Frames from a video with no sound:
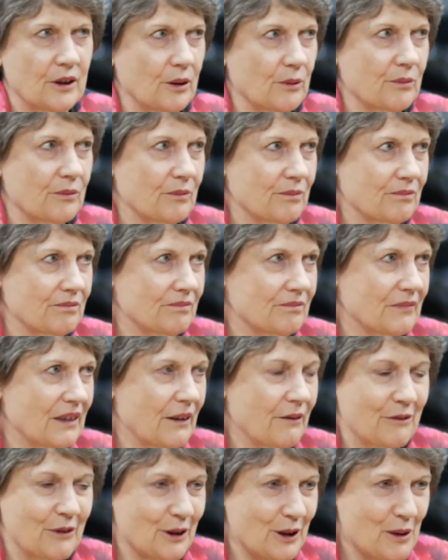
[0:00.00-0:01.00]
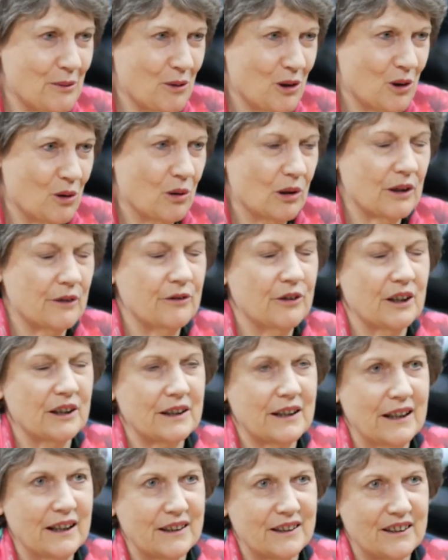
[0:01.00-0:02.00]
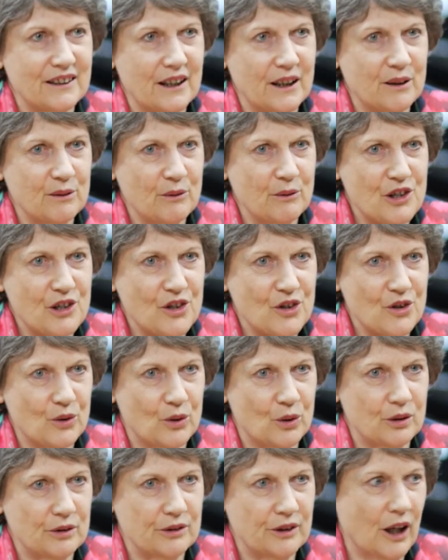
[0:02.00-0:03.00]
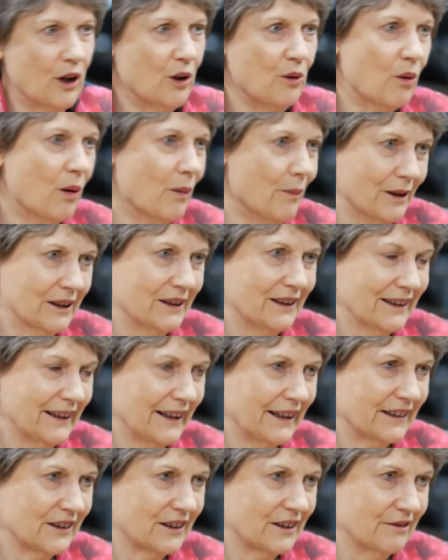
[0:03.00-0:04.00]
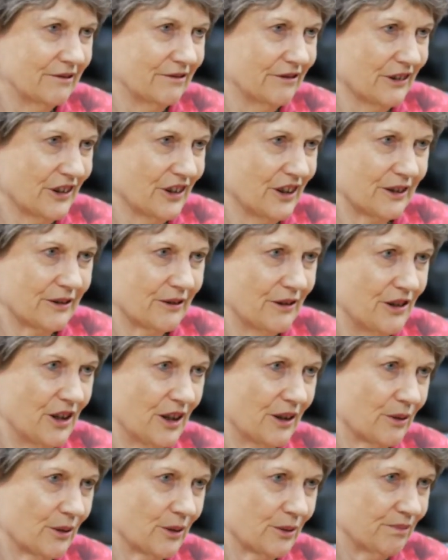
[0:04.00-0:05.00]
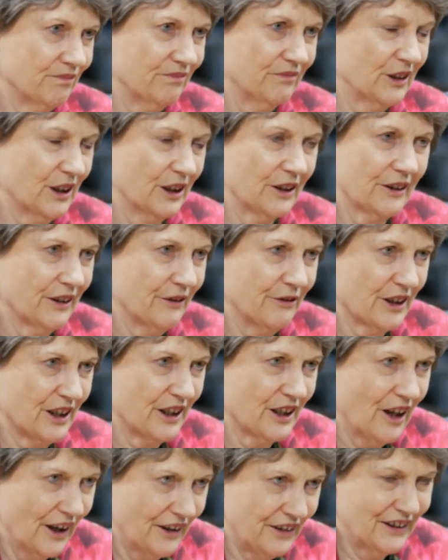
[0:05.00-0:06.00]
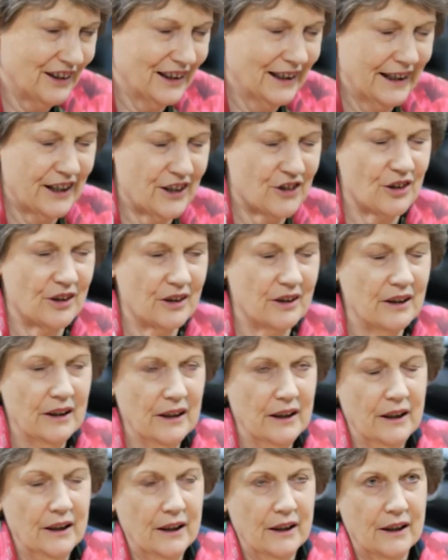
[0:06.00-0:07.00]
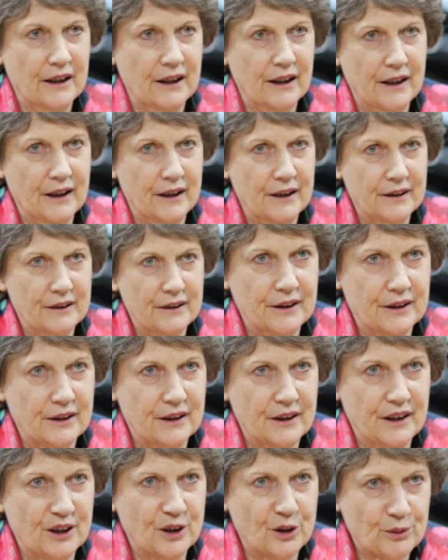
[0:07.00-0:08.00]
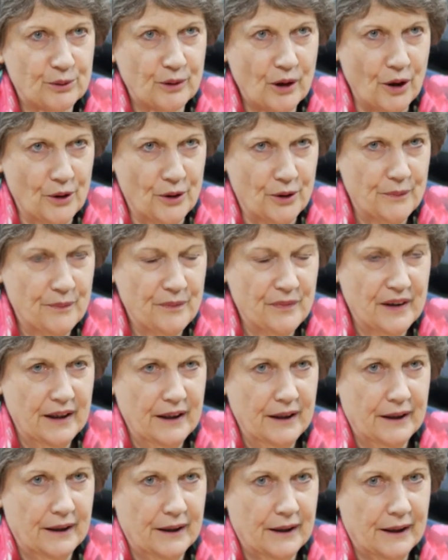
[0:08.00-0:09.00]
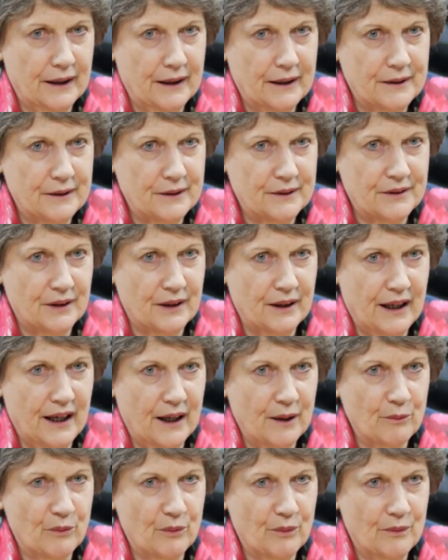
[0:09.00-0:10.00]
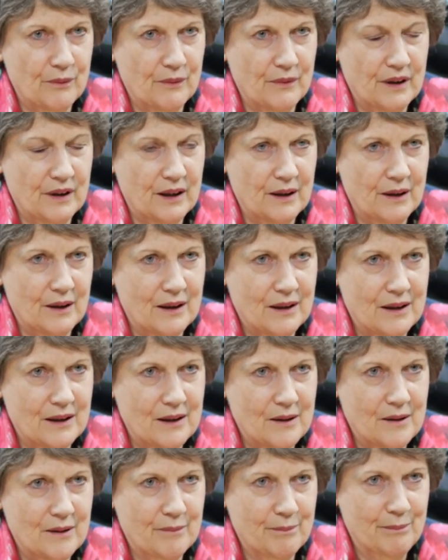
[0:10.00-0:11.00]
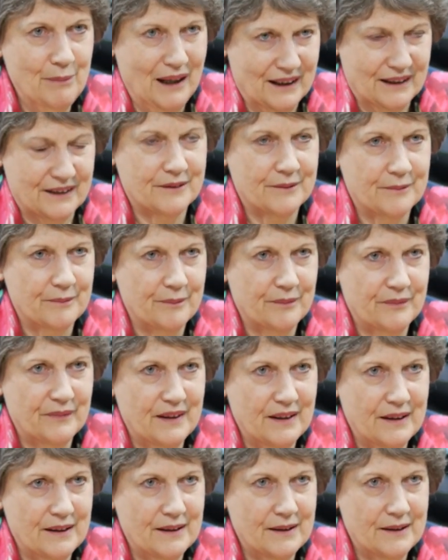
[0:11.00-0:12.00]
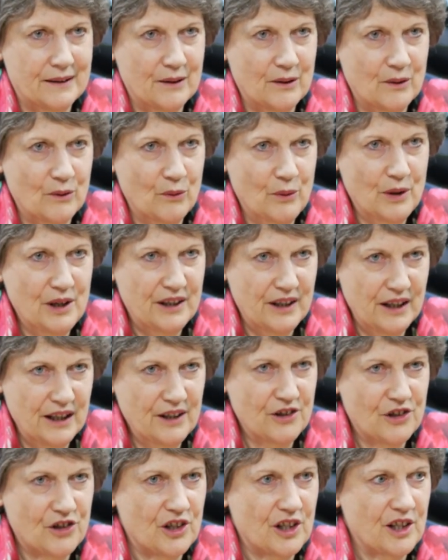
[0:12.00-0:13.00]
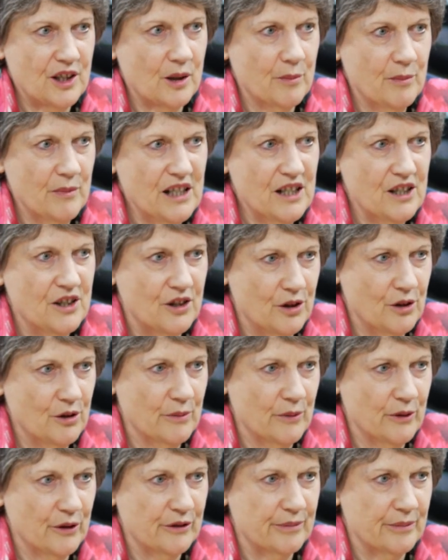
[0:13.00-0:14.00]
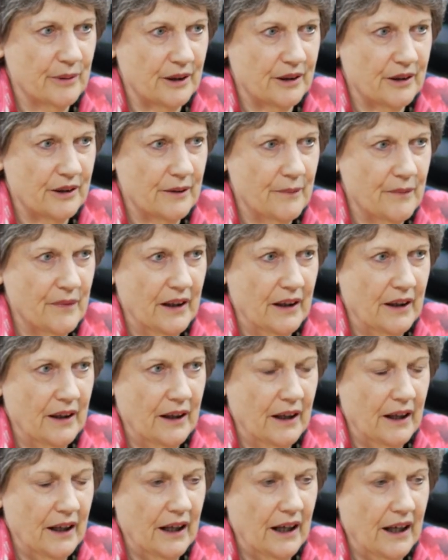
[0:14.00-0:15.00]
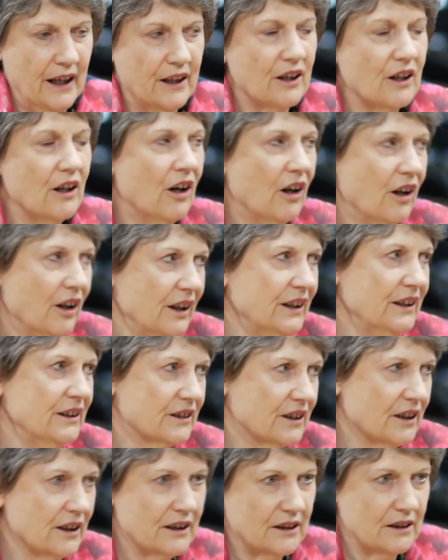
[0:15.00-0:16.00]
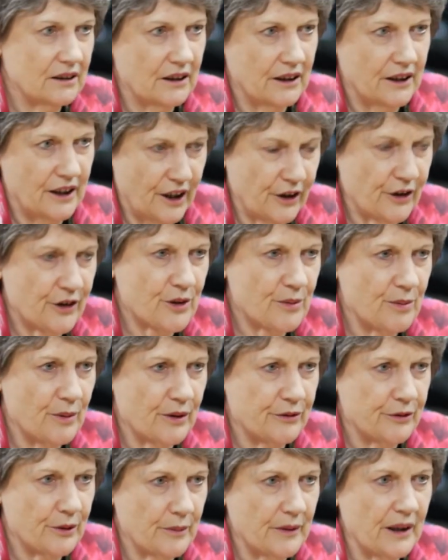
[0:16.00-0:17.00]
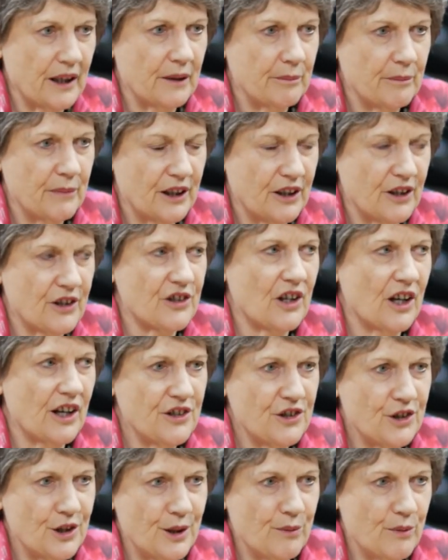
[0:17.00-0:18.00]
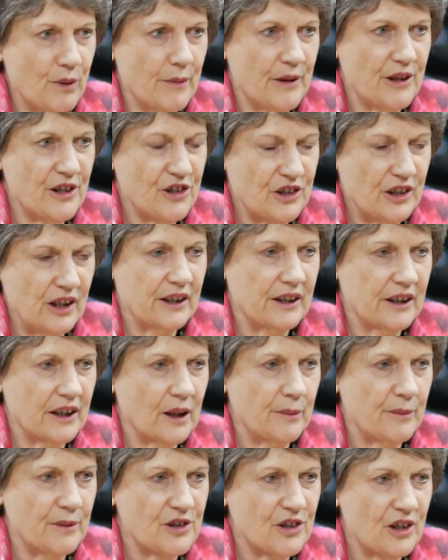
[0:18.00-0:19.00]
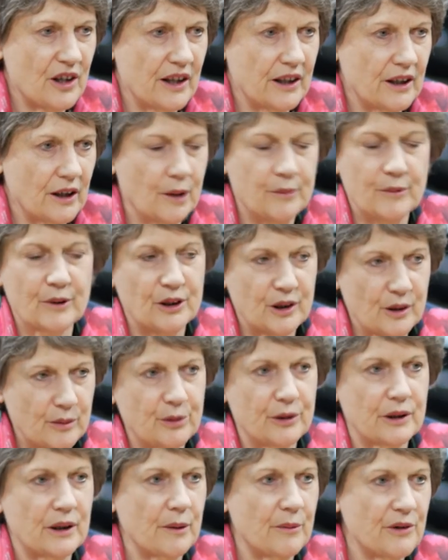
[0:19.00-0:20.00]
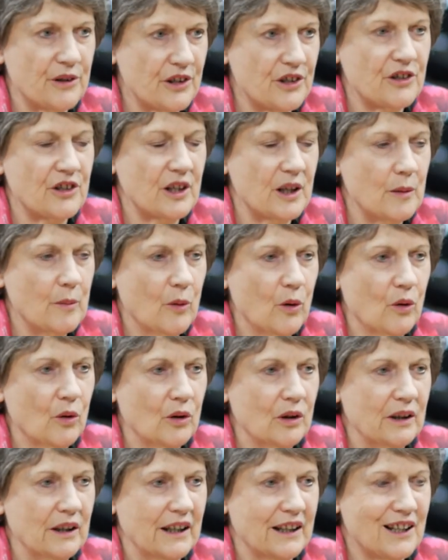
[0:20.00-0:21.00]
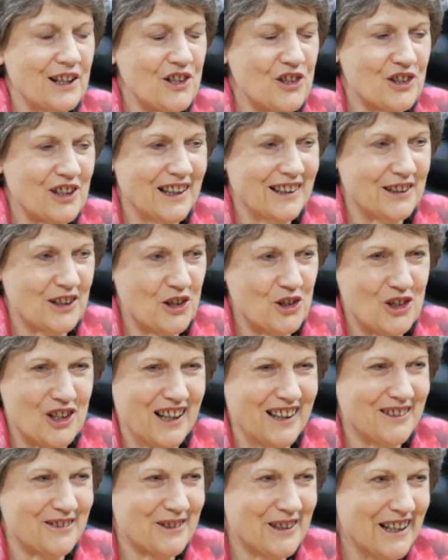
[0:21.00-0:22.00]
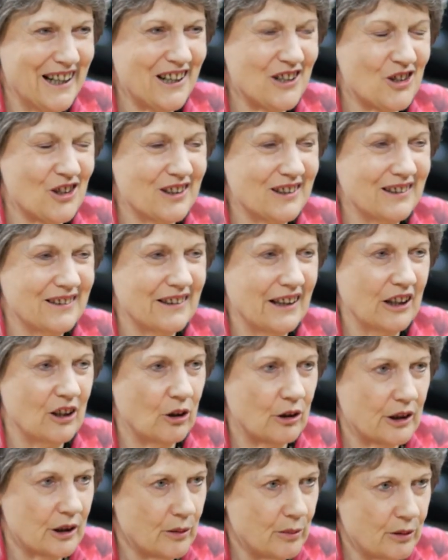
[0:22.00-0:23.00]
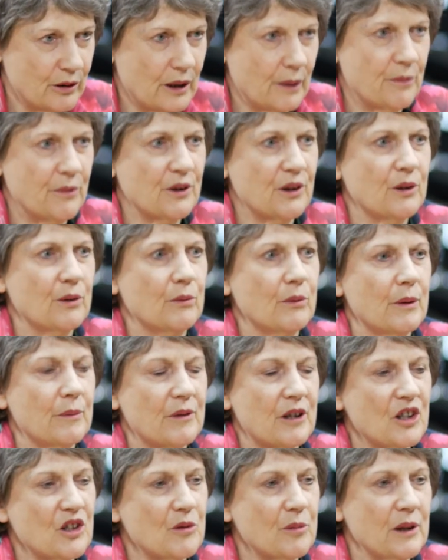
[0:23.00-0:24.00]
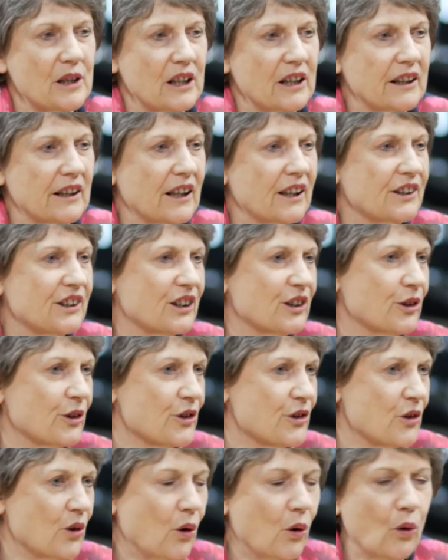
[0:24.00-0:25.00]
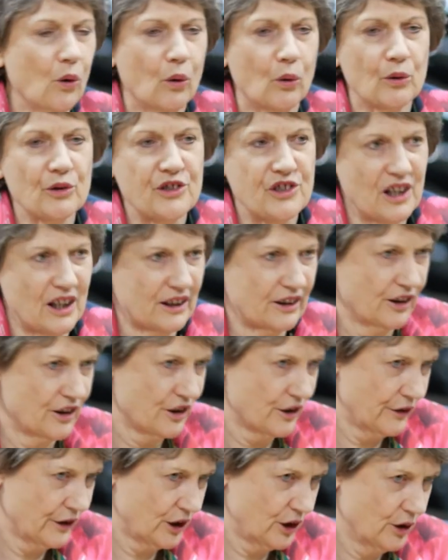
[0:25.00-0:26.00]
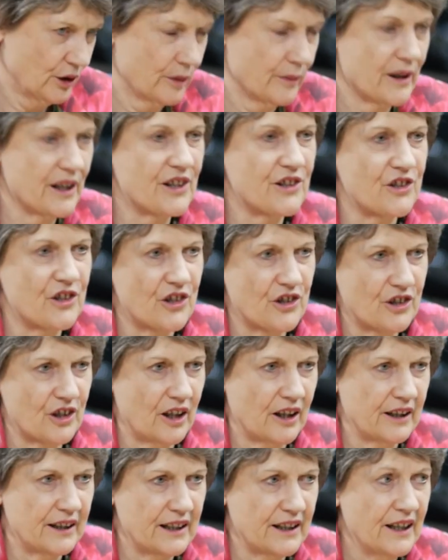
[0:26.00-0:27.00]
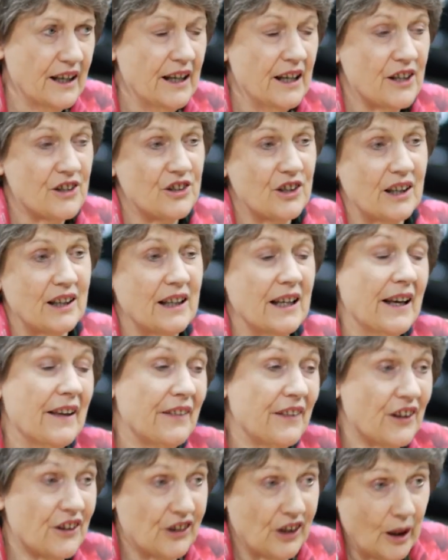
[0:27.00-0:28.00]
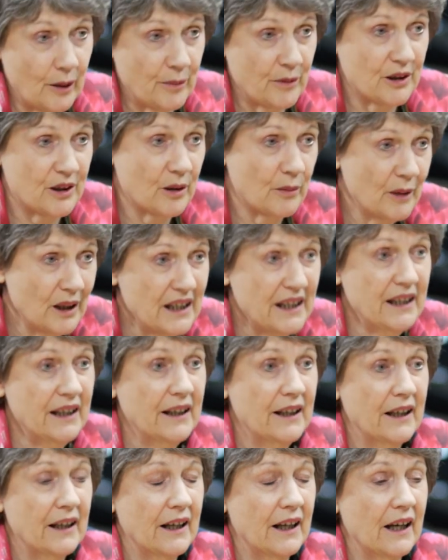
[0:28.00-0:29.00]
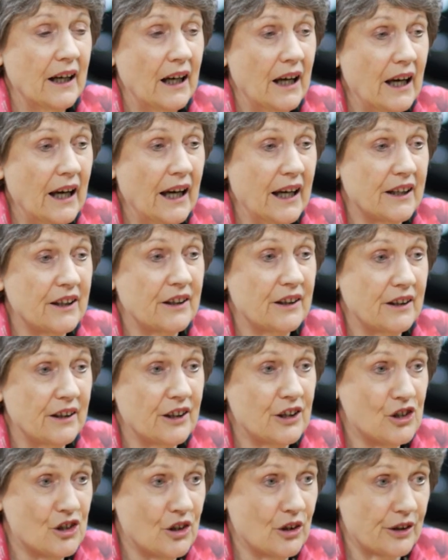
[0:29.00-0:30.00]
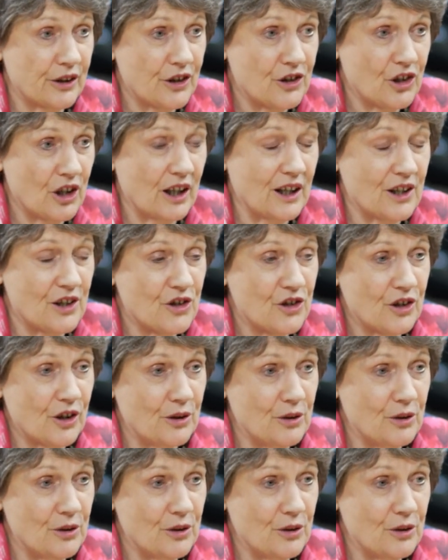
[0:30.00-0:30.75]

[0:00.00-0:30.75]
You know, a very well qualified candidate. We saw no woman elected for Secretary General, you know, for the ninth election right. uh, in, in, a row. Uh, and but we then see the Me Too movement Yes. And I take encouragement mm. from that mm. because I see women standing up and saying, I'm not going to put up with this anymore. and it started the chain reaction. They're not going to put up with it. Women are speaking out across all sectors of economy and society mm. saying, This happened to me and it's got to change.